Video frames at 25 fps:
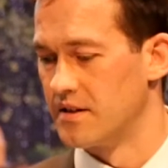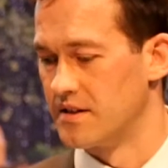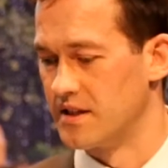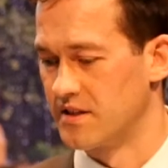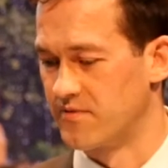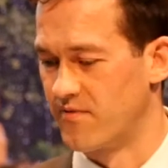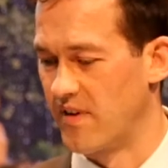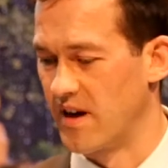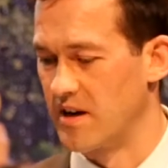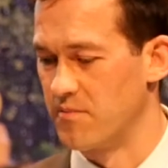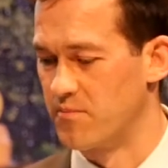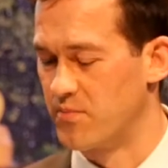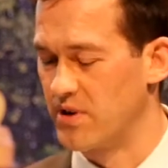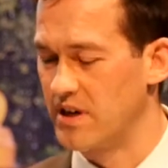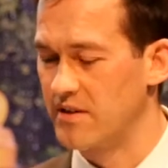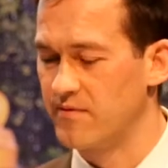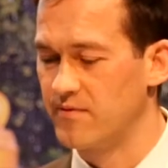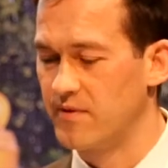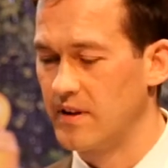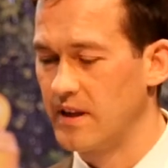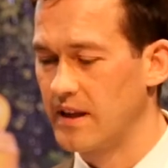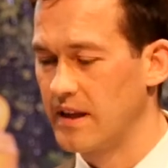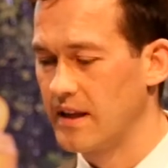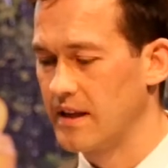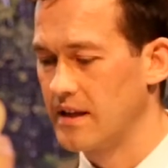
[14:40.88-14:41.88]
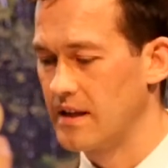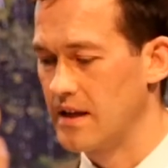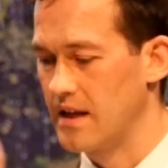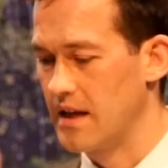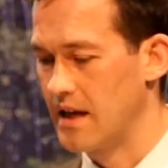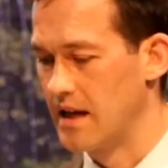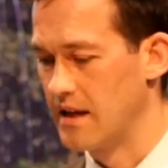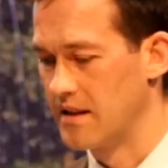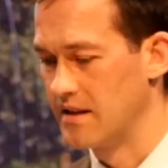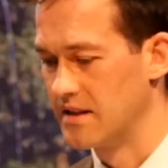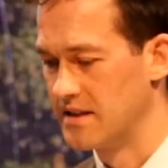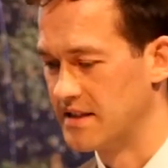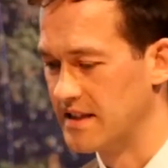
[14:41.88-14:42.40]
Just very briefly,
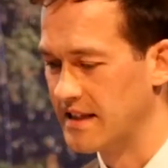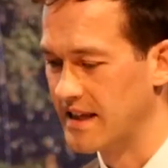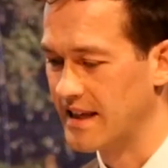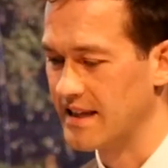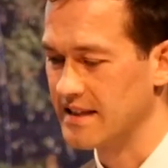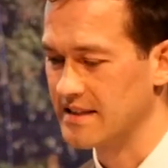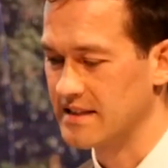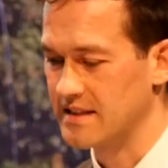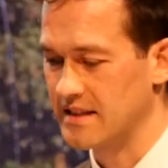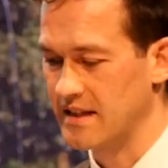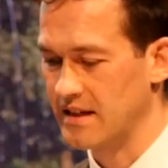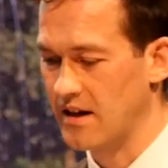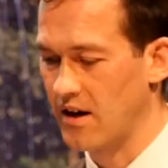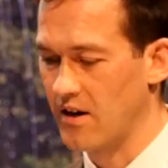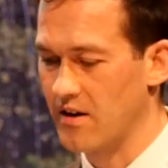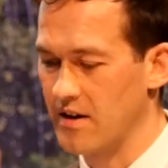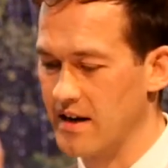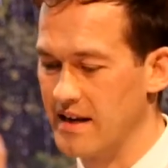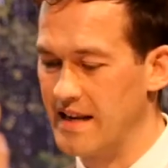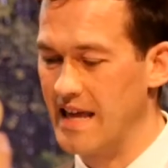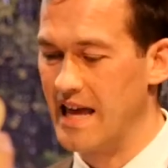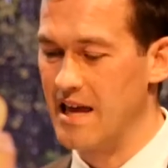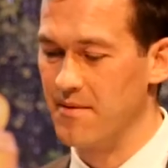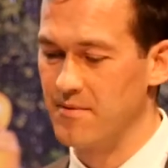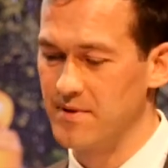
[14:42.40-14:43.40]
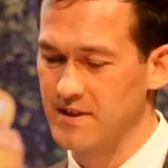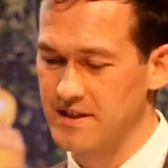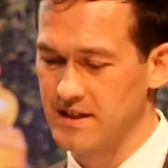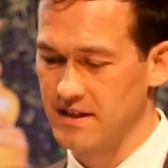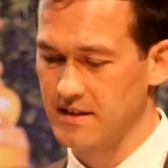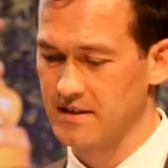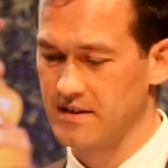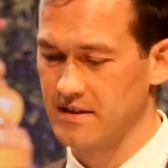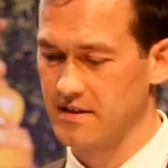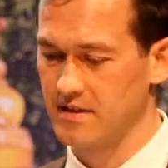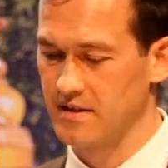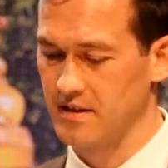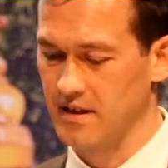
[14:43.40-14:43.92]
the CD8s are
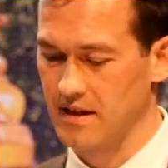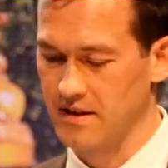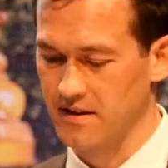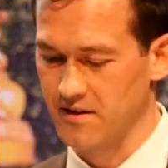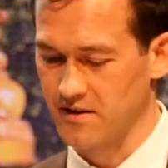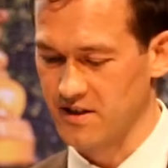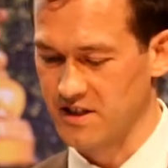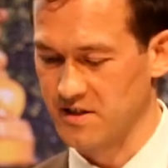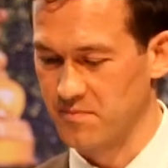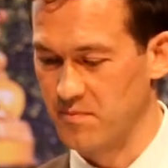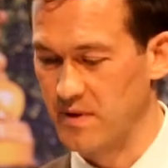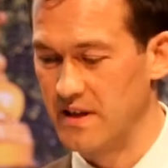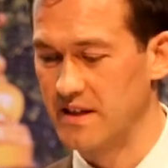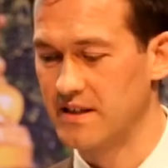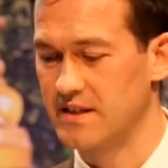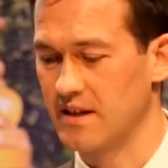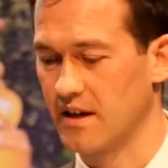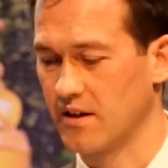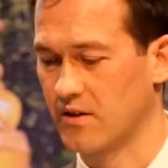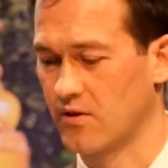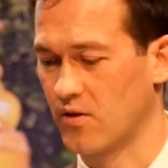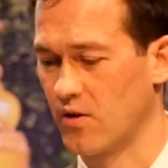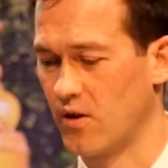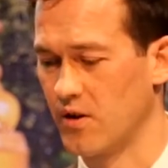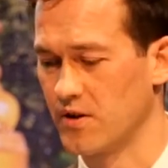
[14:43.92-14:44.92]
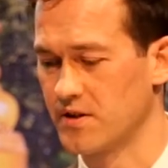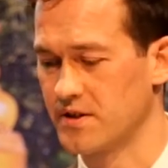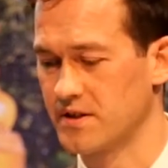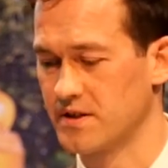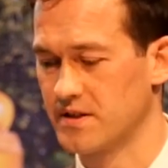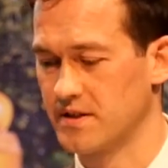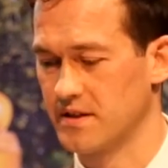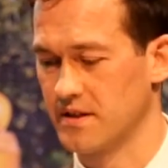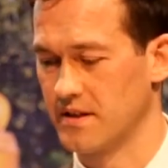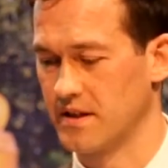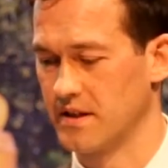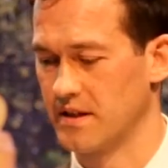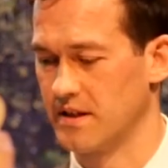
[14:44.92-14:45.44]
inhibited in their speed
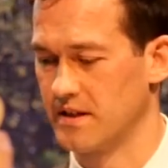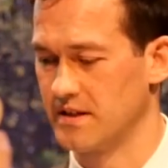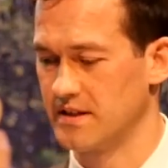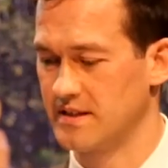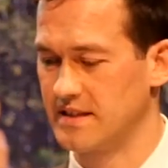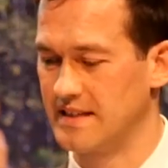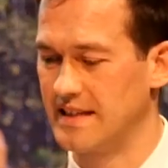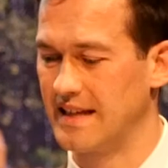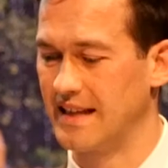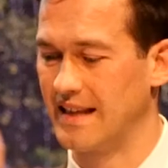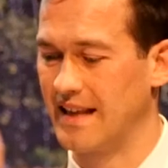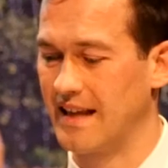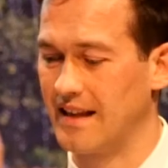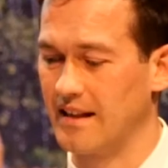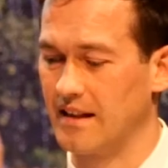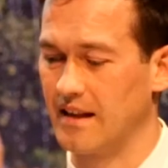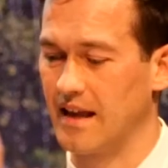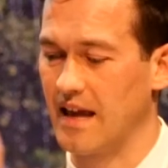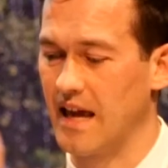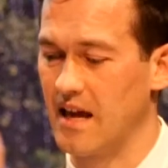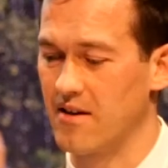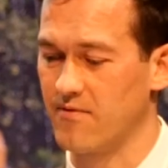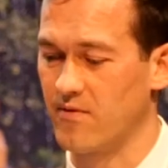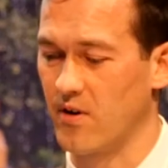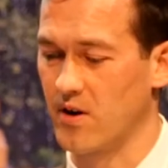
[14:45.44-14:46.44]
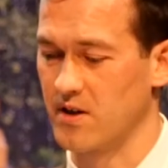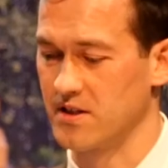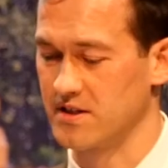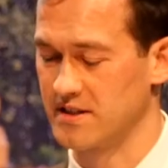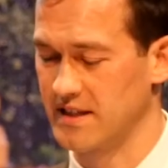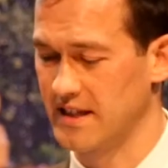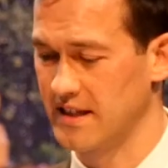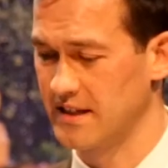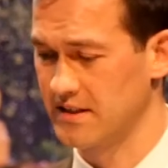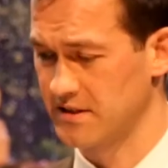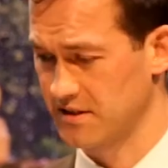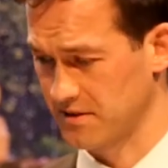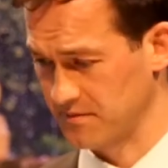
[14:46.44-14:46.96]
across the CLL
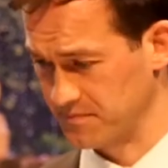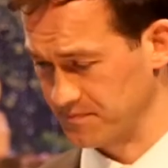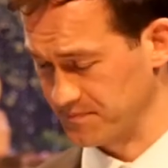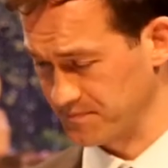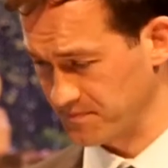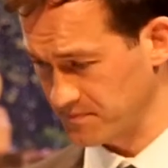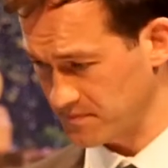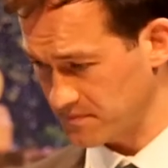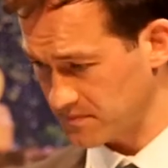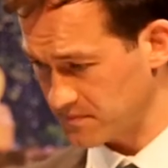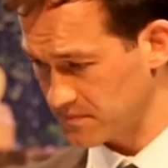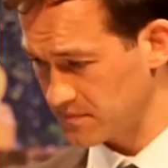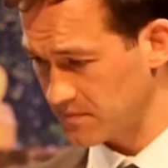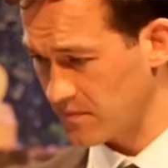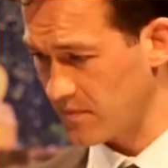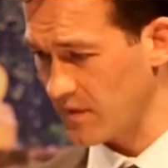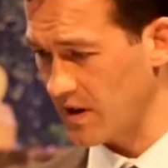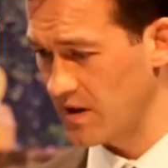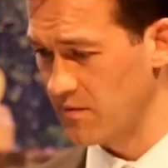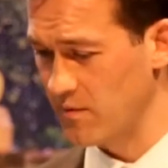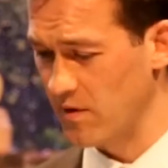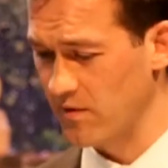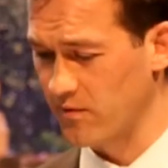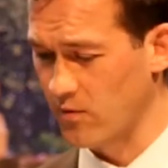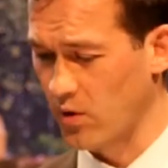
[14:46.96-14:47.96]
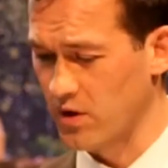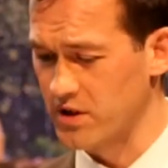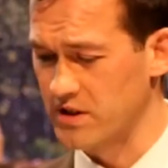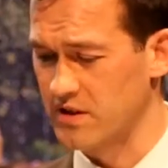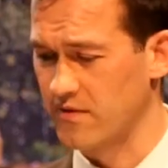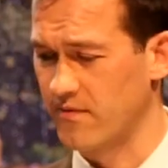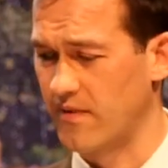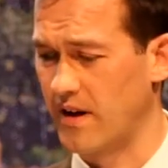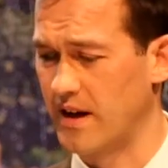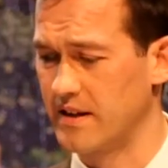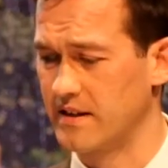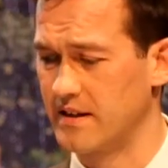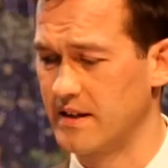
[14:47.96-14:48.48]
FRCs. And we've
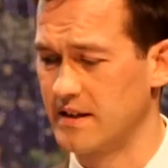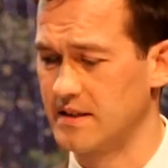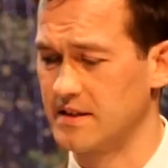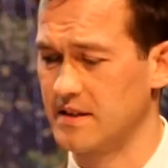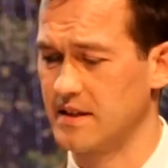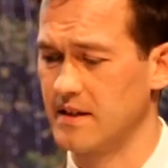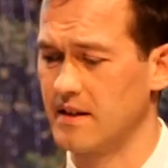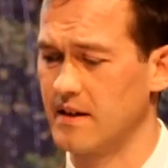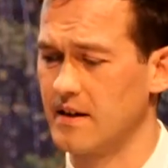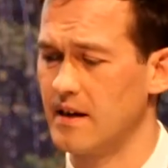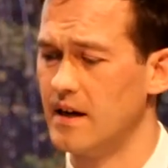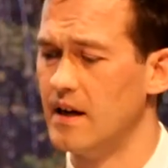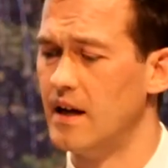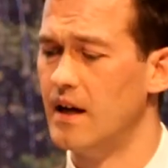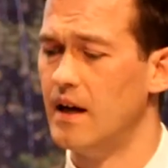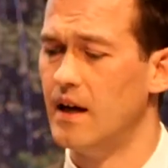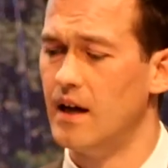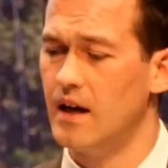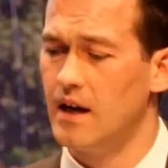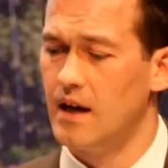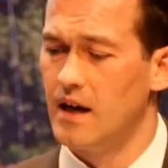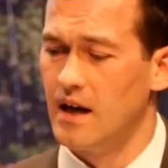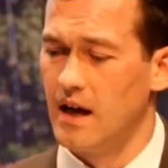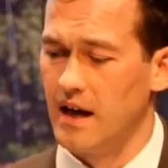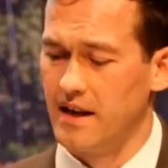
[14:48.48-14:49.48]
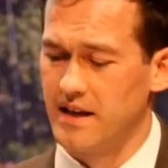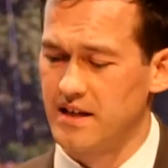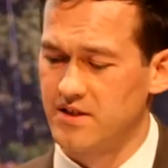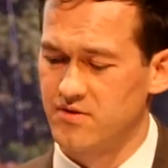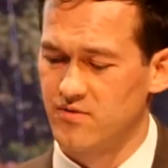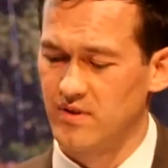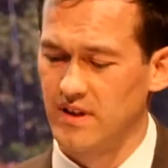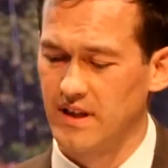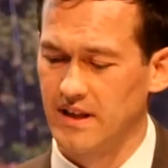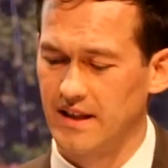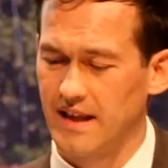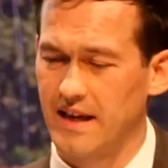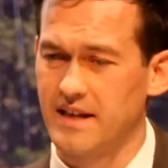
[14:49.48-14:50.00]
quantified this here. And
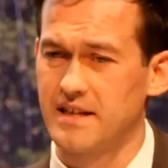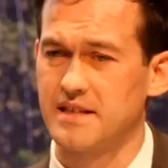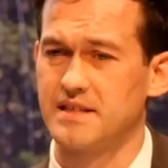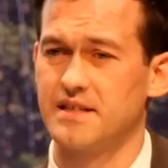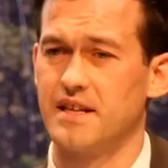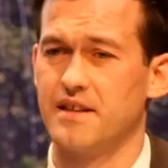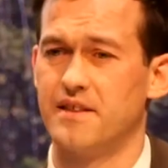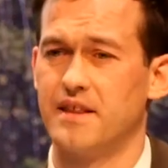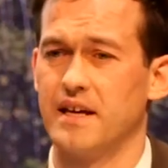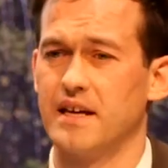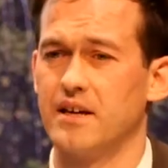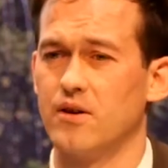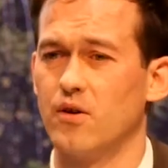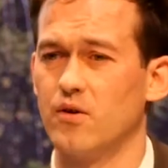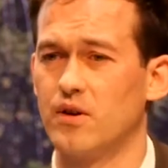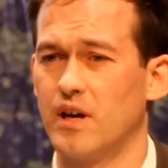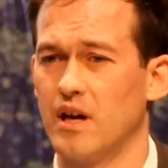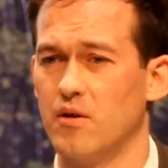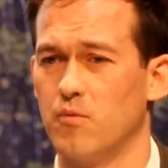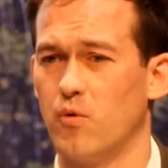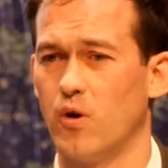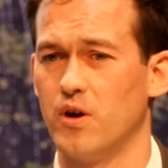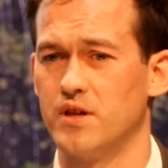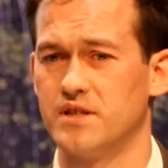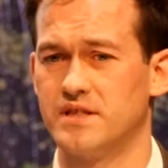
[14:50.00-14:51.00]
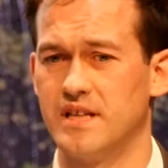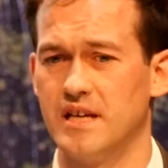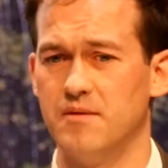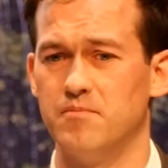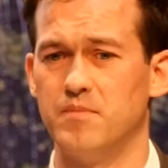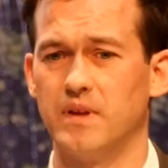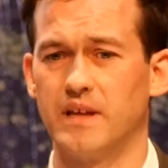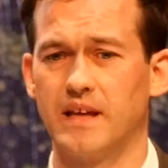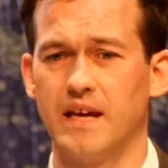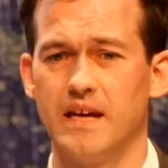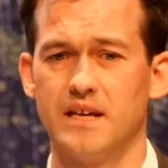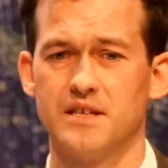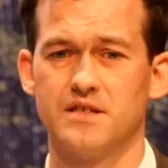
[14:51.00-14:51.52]
this really led us to think, okay, what is the
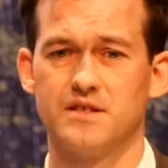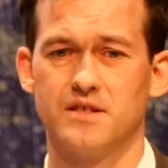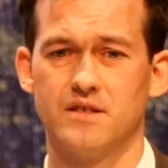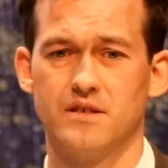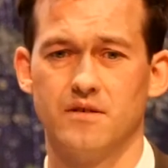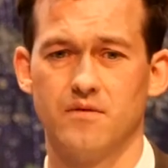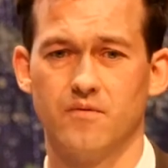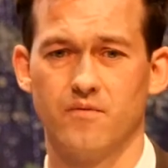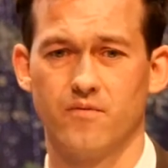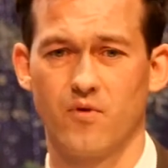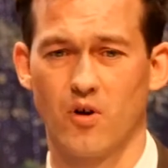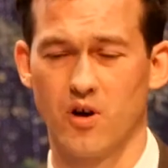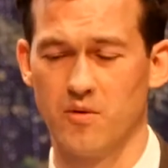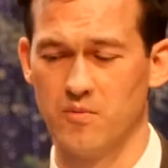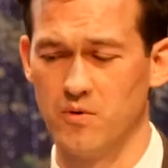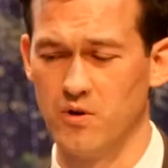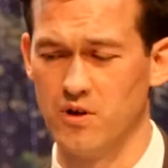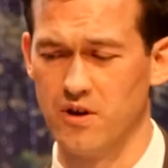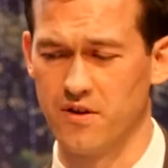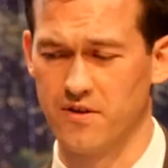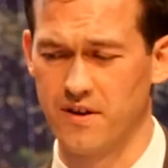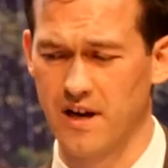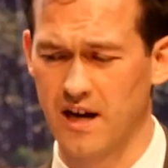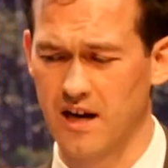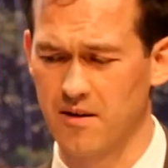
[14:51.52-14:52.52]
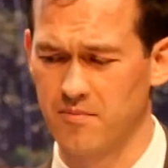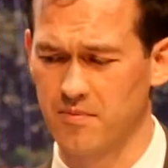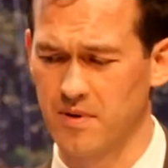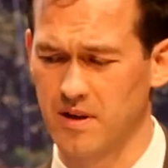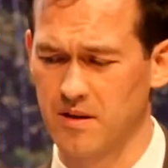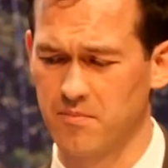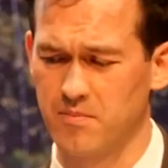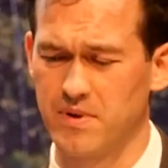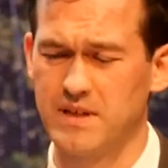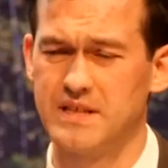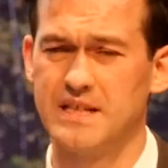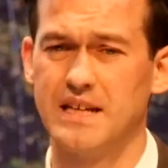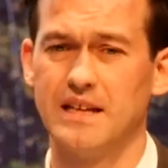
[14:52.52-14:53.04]
implication for
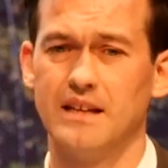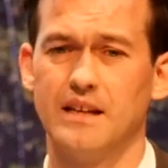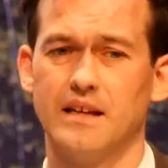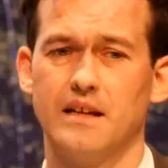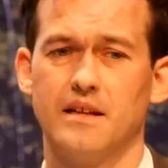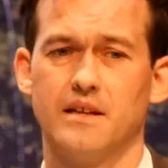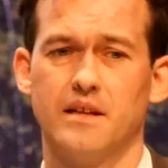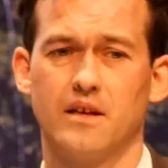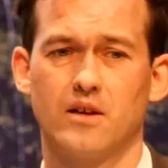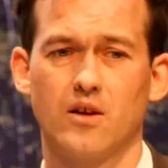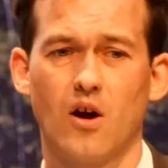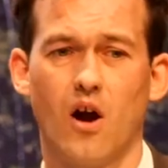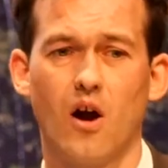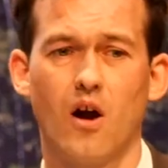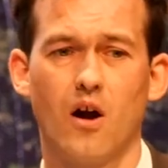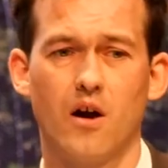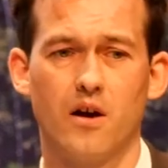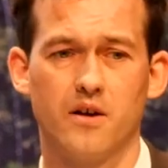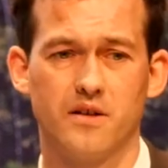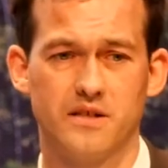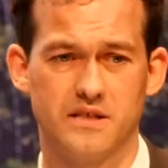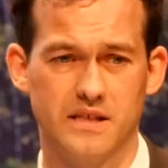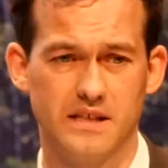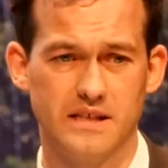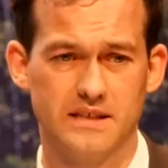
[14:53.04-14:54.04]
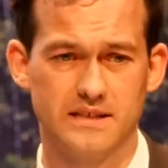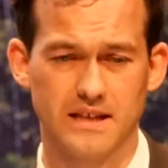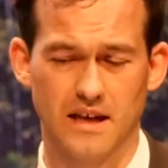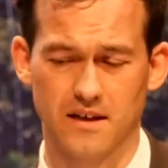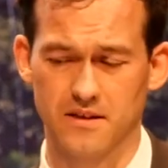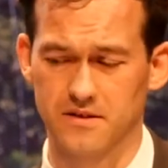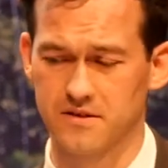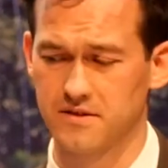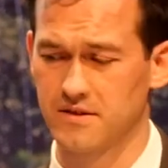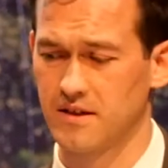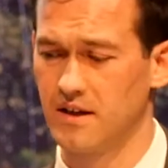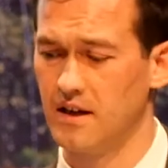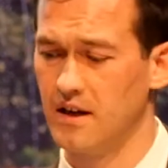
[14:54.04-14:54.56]
immunotherapy, particularly the CAR T
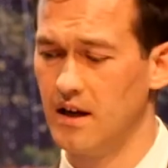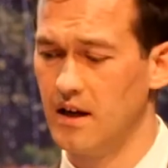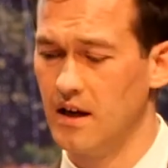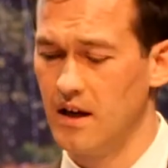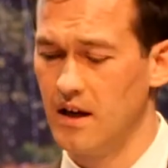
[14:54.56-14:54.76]
cells?